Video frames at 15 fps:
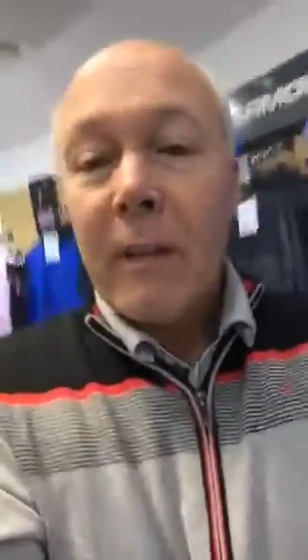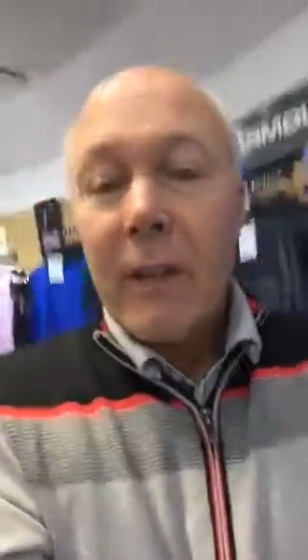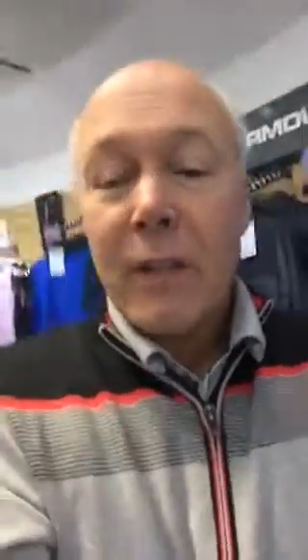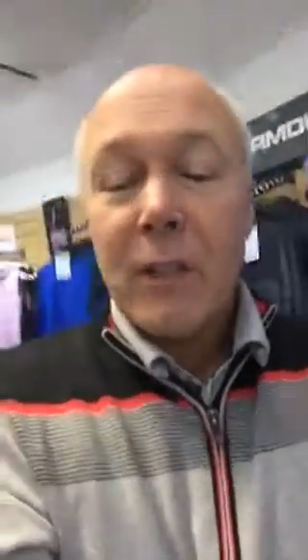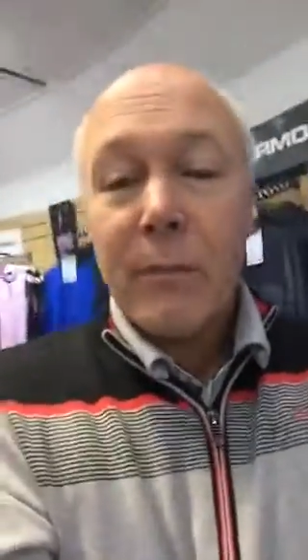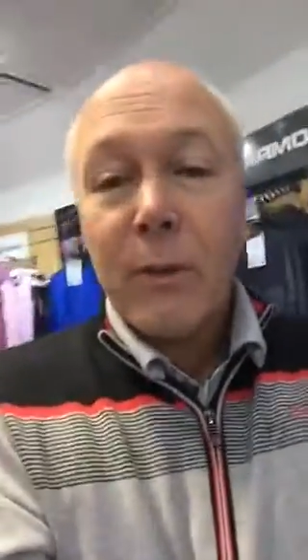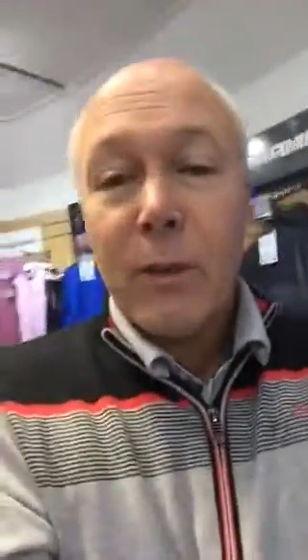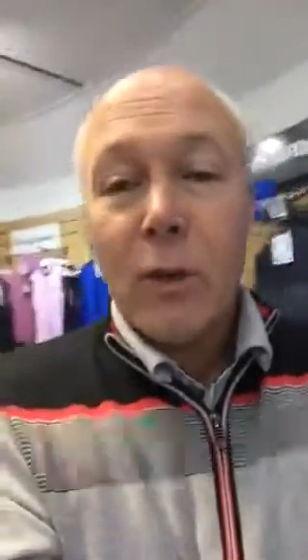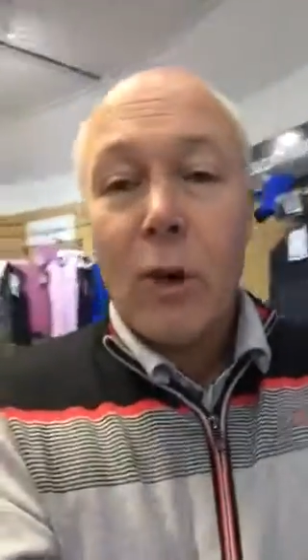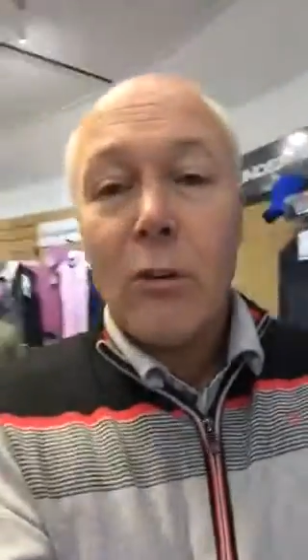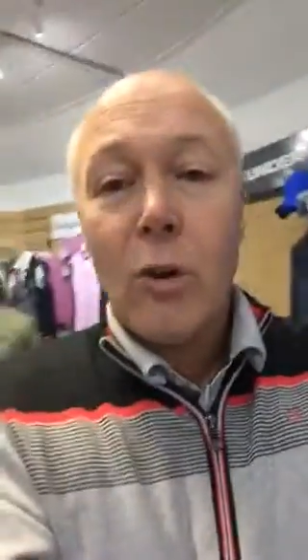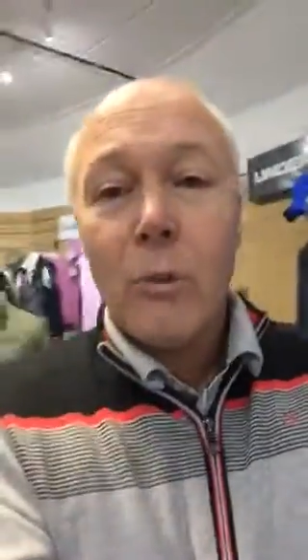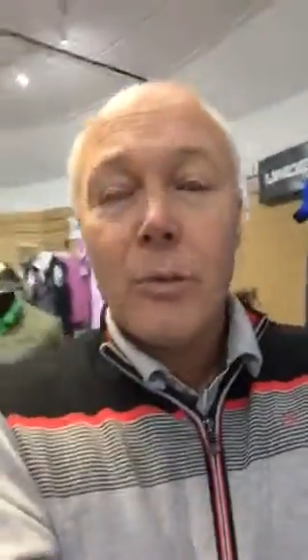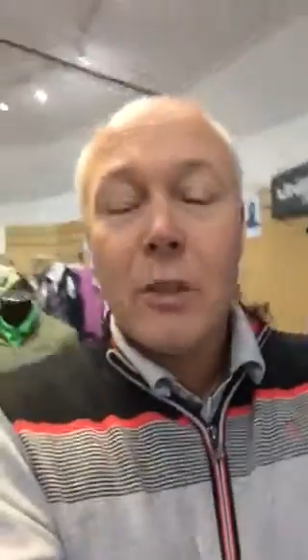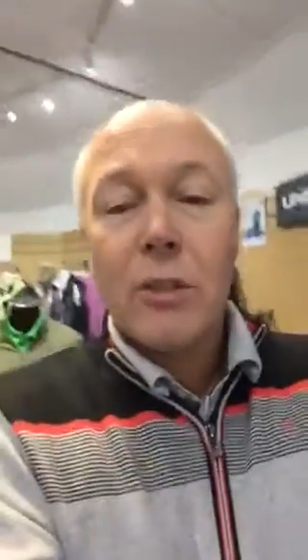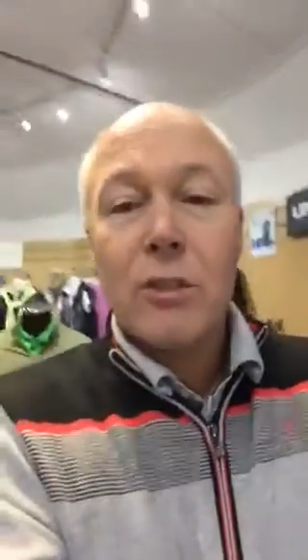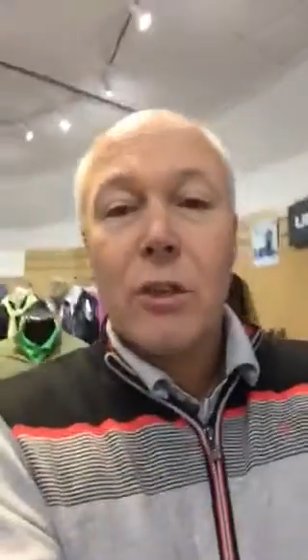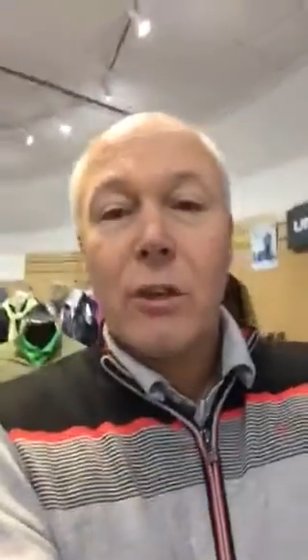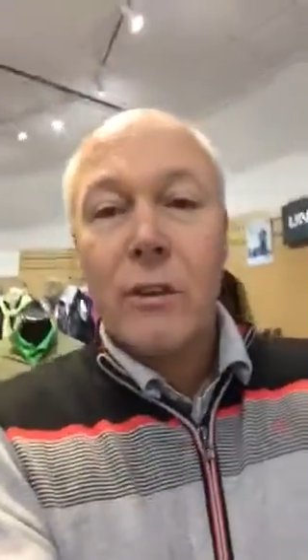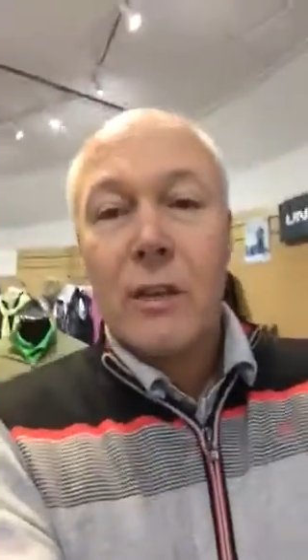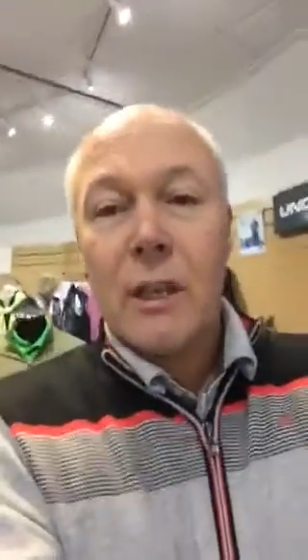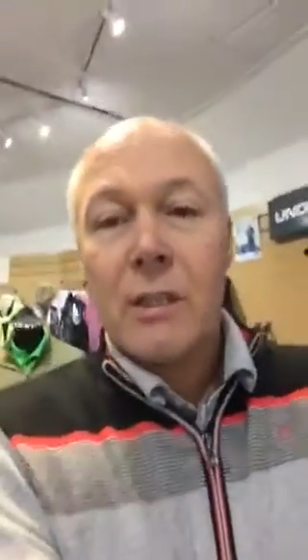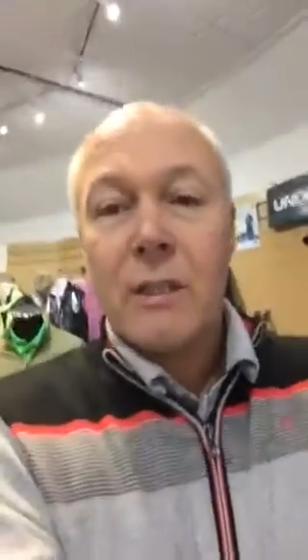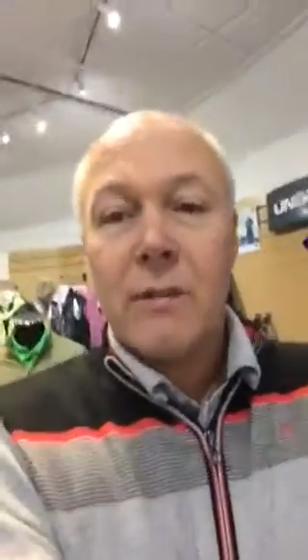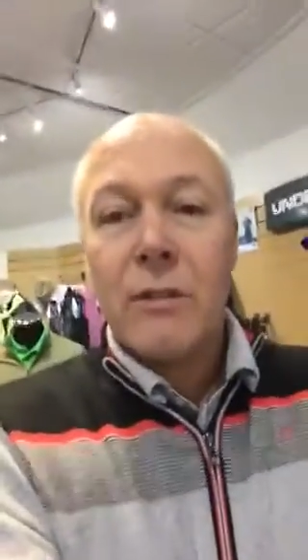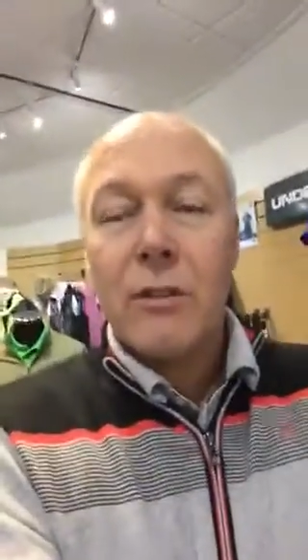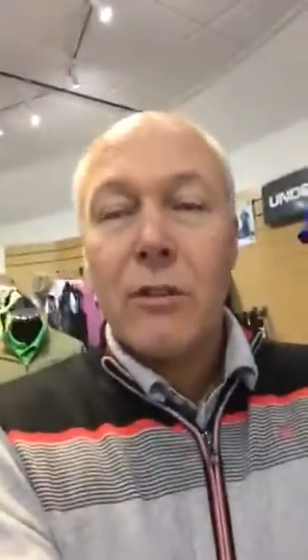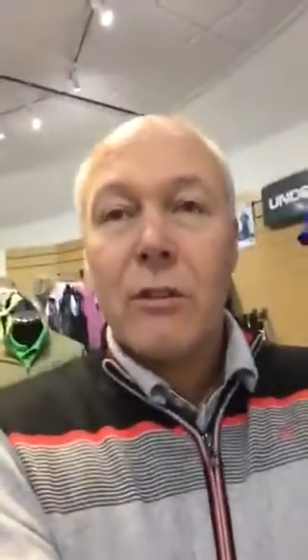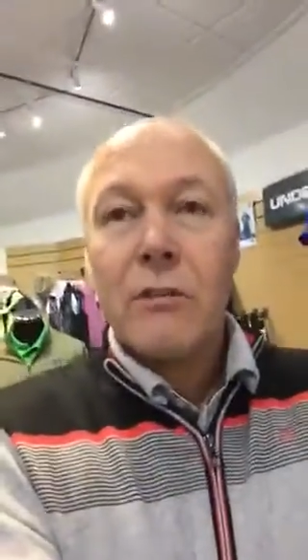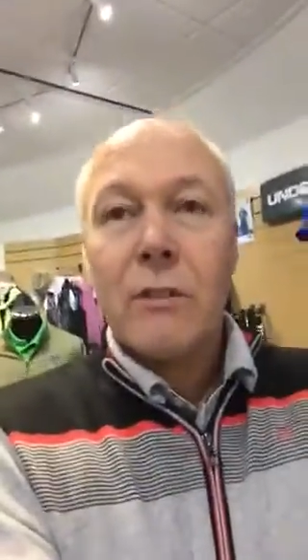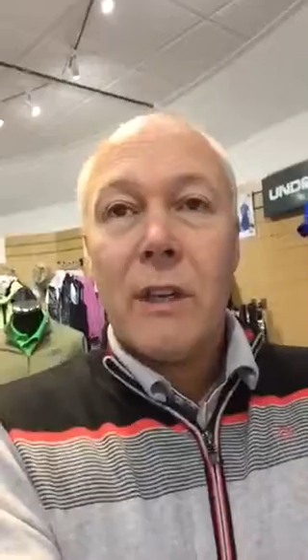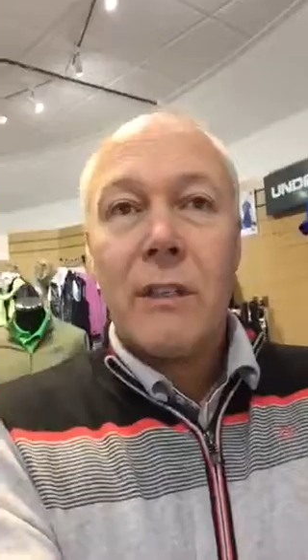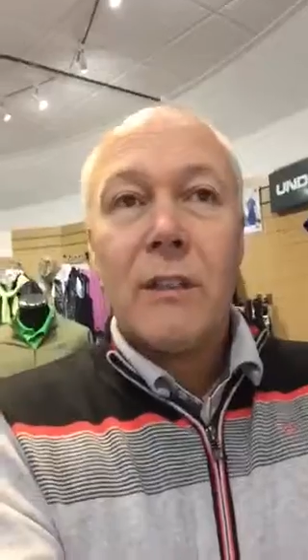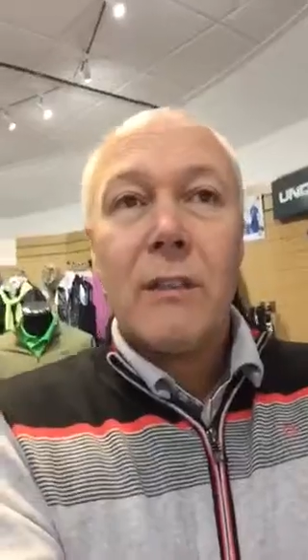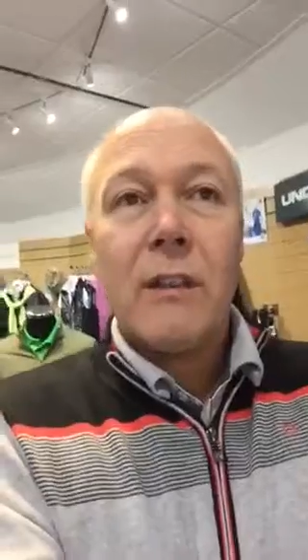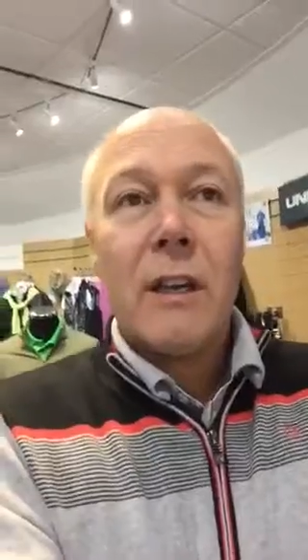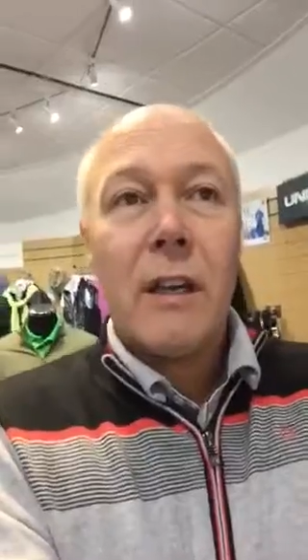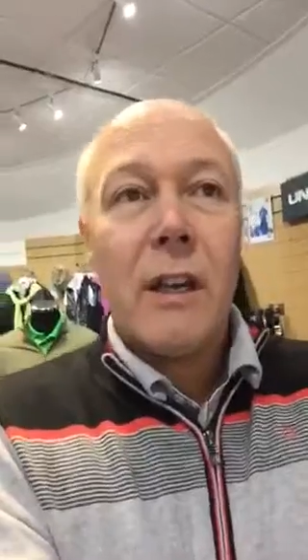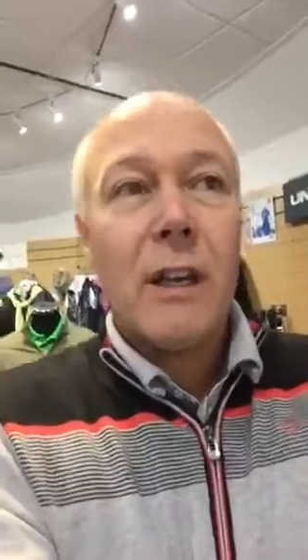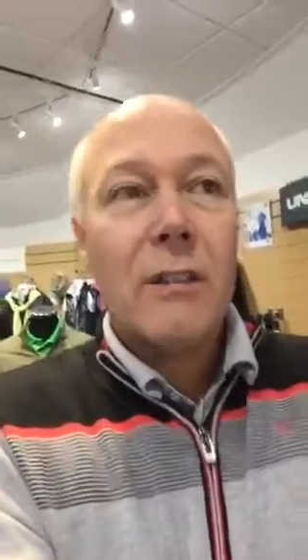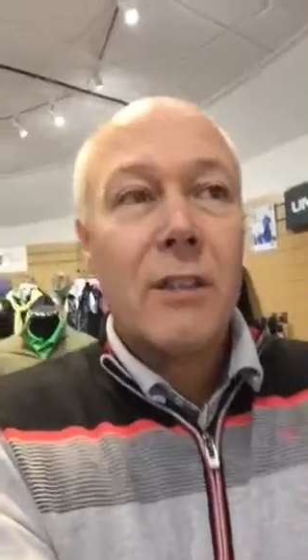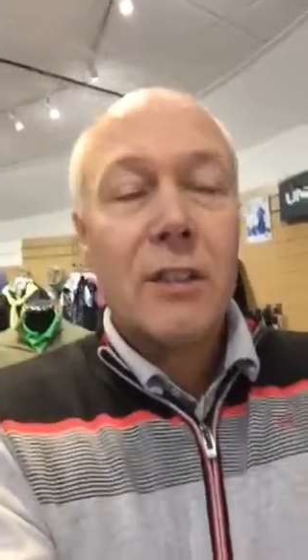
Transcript: That's about all. Hope you enjoy the rest of the newsletter.